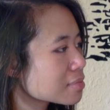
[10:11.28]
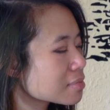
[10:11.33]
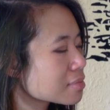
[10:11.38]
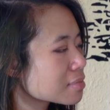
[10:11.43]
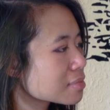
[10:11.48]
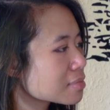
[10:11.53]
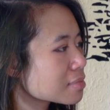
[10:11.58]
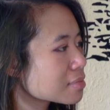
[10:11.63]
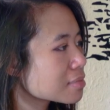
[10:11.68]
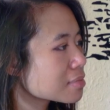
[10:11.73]

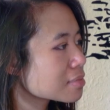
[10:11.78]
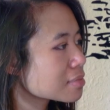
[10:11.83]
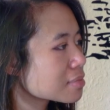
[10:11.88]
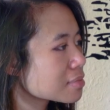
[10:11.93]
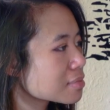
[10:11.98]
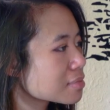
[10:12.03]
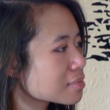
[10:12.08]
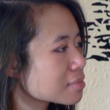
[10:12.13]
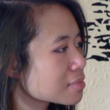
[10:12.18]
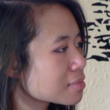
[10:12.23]

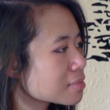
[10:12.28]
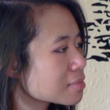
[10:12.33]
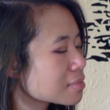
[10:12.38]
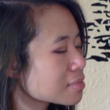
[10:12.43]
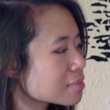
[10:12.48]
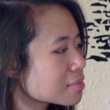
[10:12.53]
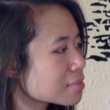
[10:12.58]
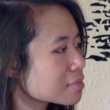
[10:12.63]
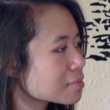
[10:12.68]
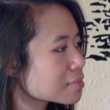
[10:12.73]

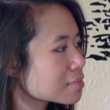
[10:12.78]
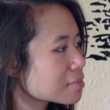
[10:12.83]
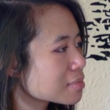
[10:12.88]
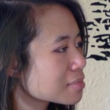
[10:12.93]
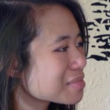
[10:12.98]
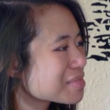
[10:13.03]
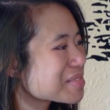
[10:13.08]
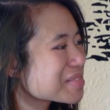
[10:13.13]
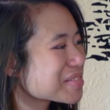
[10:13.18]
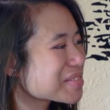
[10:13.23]

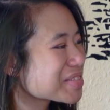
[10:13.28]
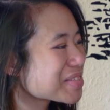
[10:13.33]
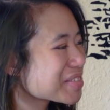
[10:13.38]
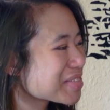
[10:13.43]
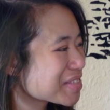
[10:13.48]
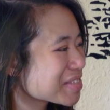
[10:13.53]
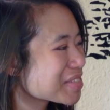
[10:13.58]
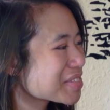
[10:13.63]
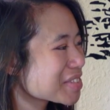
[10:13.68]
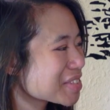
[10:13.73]

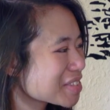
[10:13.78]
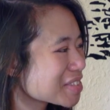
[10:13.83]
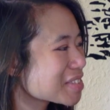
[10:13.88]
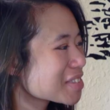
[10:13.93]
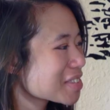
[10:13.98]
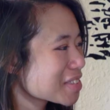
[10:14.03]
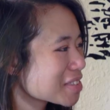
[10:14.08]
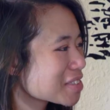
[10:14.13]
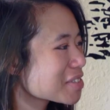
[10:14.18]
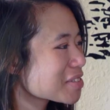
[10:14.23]

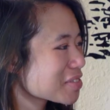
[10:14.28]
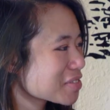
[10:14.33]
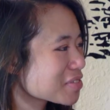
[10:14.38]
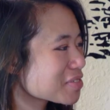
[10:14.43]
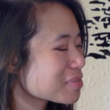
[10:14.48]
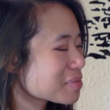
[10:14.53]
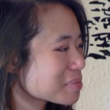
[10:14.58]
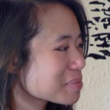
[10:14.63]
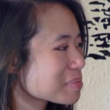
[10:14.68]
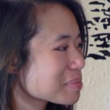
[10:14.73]

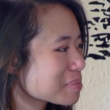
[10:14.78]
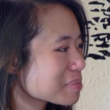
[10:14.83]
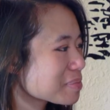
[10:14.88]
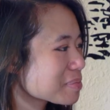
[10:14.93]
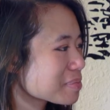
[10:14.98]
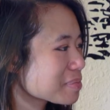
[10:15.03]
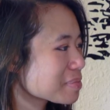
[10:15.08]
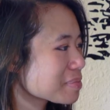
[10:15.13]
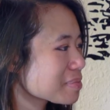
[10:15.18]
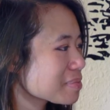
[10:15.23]

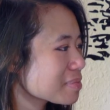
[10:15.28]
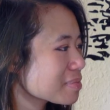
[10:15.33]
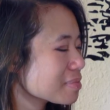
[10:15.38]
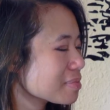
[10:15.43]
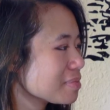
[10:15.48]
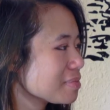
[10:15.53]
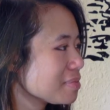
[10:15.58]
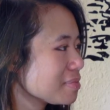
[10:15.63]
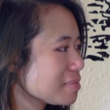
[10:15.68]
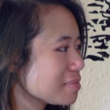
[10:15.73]

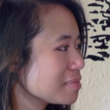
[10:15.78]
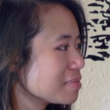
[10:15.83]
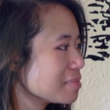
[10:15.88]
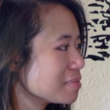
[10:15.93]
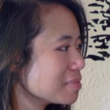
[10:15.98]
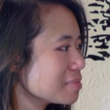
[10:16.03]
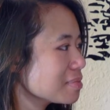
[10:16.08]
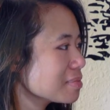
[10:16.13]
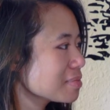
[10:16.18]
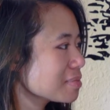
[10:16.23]

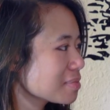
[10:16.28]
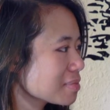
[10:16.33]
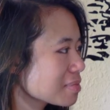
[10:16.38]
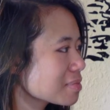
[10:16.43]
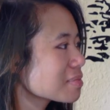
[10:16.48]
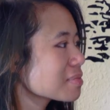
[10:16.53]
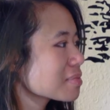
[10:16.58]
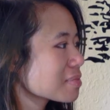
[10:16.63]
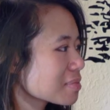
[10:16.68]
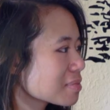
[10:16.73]

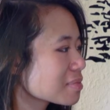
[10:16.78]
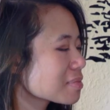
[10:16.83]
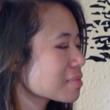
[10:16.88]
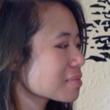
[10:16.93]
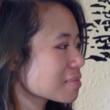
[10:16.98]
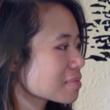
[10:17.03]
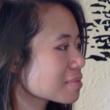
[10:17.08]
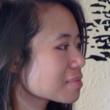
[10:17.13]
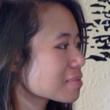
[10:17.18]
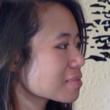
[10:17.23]

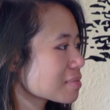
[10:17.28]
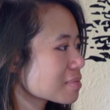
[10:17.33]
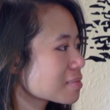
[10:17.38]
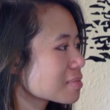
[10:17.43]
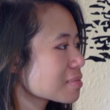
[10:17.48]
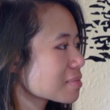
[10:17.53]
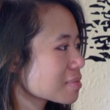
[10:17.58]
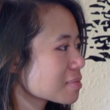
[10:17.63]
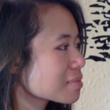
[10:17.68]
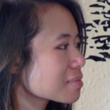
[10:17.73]

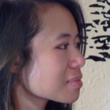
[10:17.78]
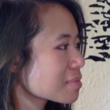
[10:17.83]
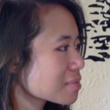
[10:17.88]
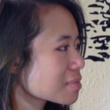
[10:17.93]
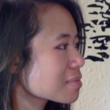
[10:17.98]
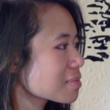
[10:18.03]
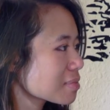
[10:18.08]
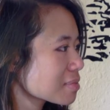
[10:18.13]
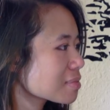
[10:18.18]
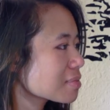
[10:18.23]

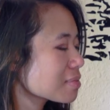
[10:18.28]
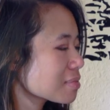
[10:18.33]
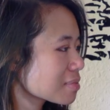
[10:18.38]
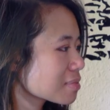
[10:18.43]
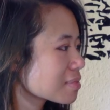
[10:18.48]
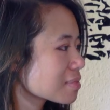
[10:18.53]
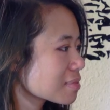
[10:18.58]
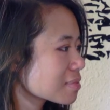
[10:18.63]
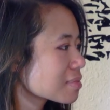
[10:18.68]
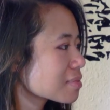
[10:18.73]

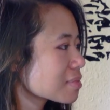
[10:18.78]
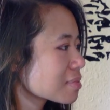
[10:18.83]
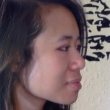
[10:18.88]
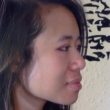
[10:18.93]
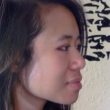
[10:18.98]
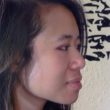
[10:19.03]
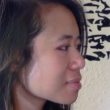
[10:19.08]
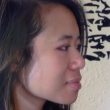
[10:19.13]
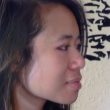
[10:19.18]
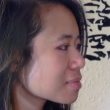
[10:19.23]
This person isn't speaking.